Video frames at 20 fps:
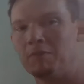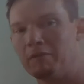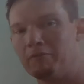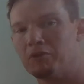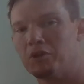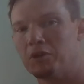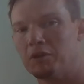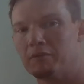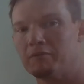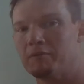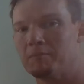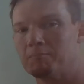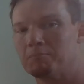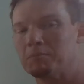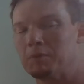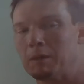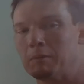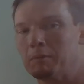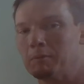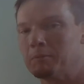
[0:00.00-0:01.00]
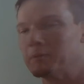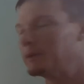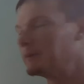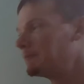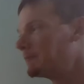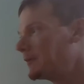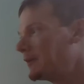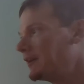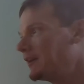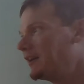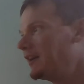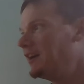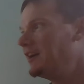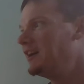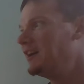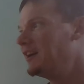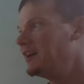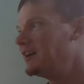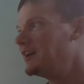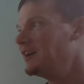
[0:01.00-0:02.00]
have heard of him, probably.
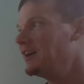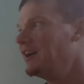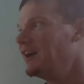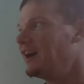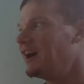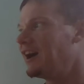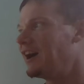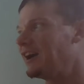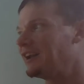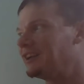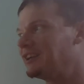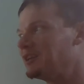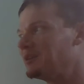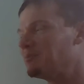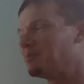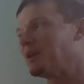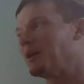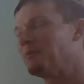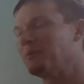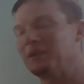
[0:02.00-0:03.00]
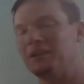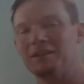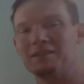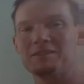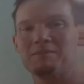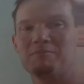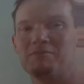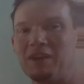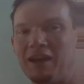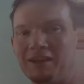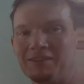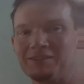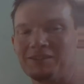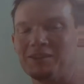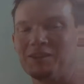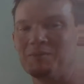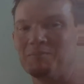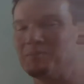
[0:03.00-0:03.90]
I could probably get some facts on